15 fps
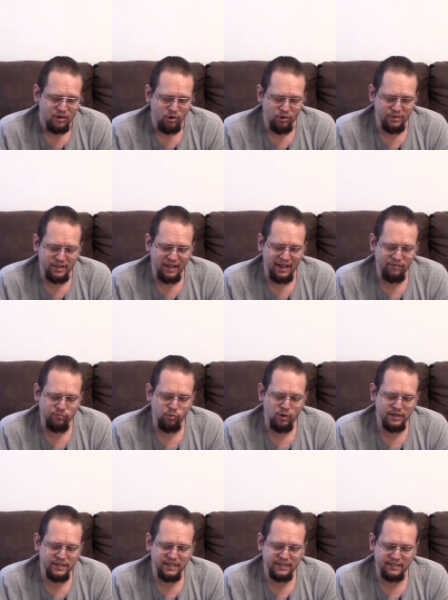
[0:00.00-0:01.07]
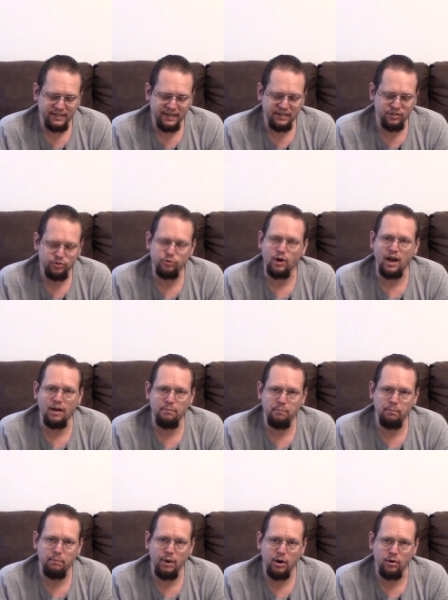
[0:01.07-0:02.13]
or they'll have one that can do
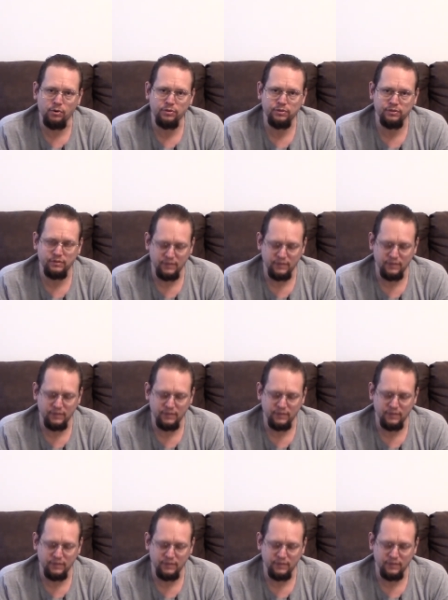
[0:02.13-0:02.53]
both,